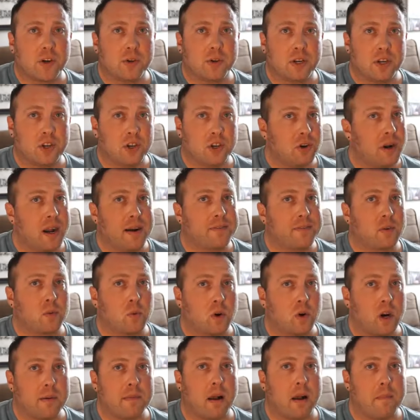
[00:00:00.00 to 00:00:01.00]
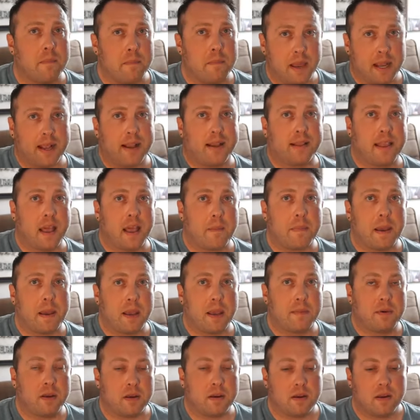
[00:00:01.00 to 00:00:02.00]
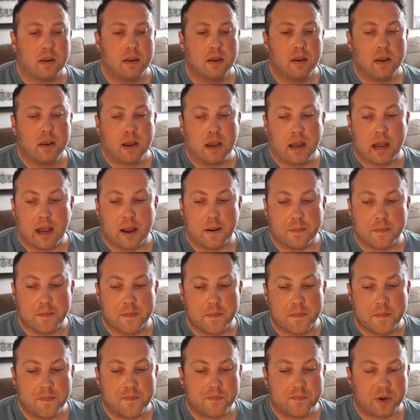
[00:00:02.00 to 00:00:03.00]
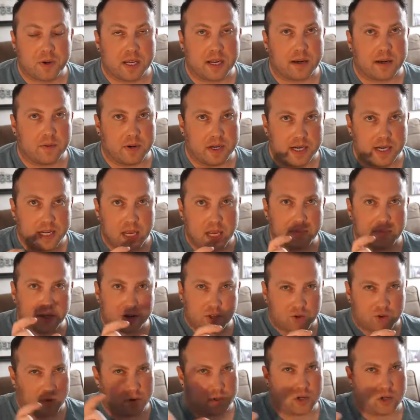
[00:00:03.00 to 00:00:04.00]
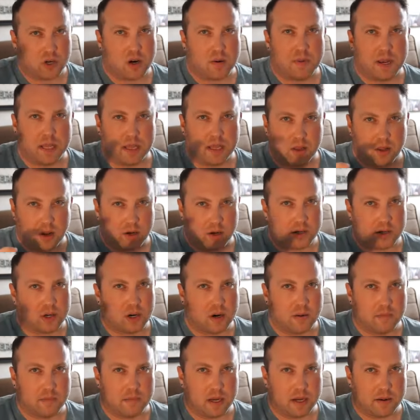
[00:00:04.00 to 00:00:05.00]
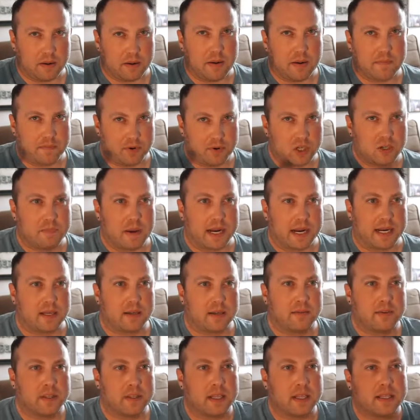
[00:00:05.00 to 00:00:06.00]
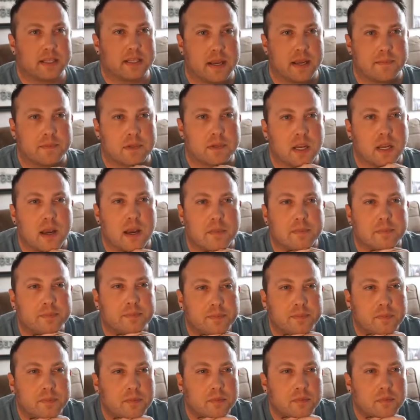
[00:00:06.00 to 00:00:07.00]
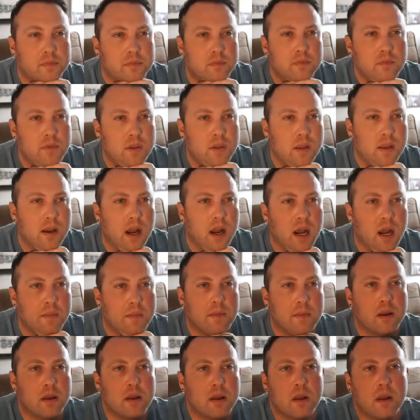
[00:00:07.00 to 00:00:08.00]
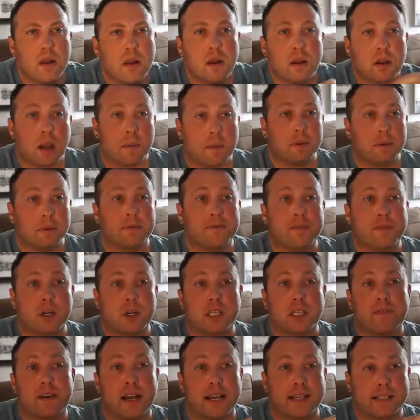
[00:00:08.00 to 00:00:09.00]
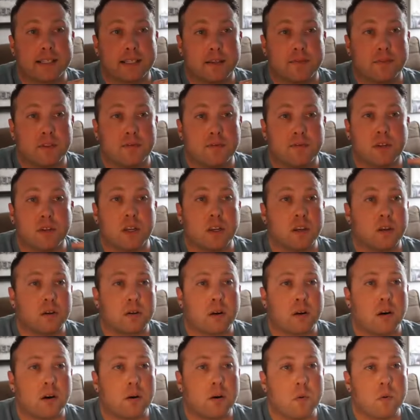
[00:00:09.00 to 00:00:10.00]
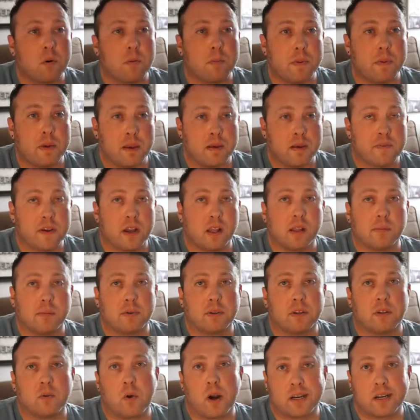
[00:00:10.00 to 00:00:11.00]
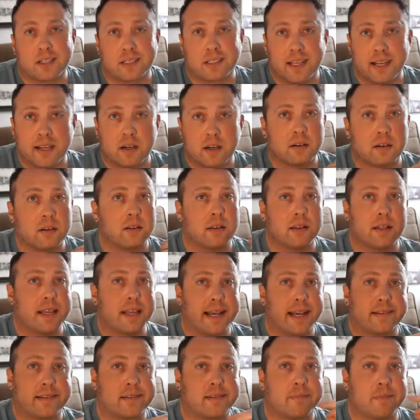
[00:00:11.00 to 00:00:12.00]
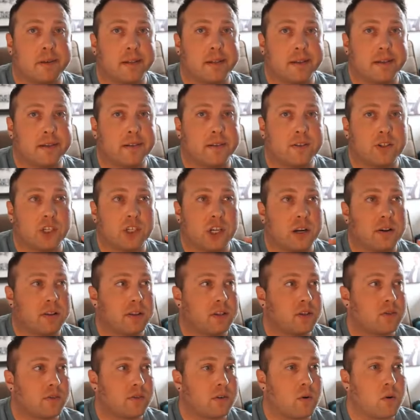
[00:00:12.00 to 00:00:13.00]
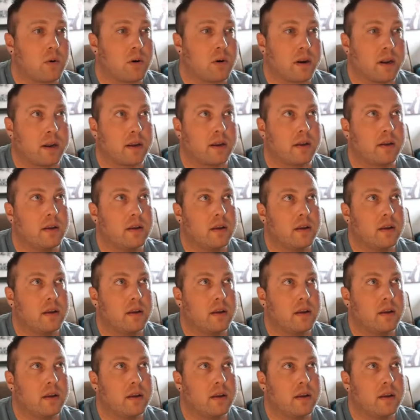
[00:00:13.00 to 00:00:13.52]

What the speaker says: and you don't have to worry about making that payment. But we need to keep that short term and long term in perspective at the same time. A couple of folks have asked if the video call will be available to watch later. Yes, I'm going to share this recording